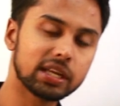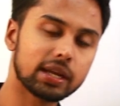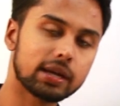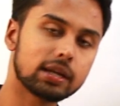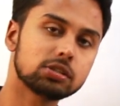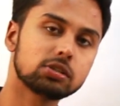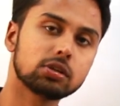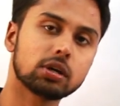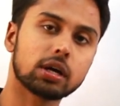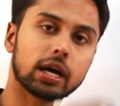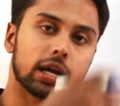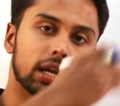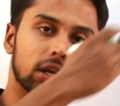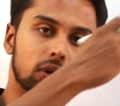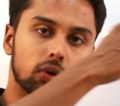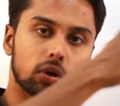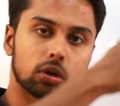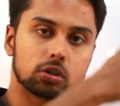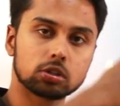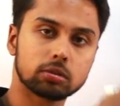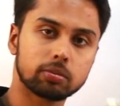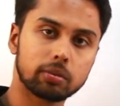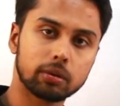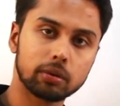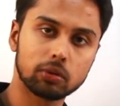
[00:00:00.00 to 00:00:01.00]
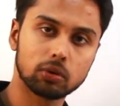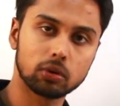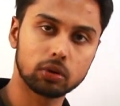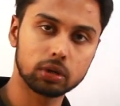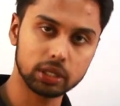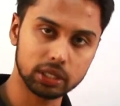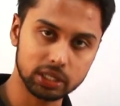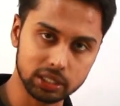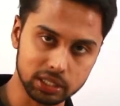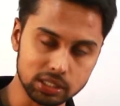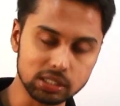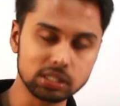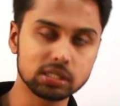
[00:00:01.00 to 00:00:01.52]
that is your High Court and Supreme Court
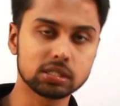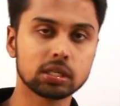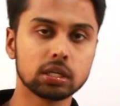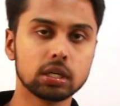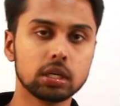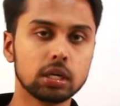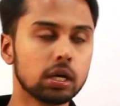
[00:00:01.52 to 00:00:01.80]
is,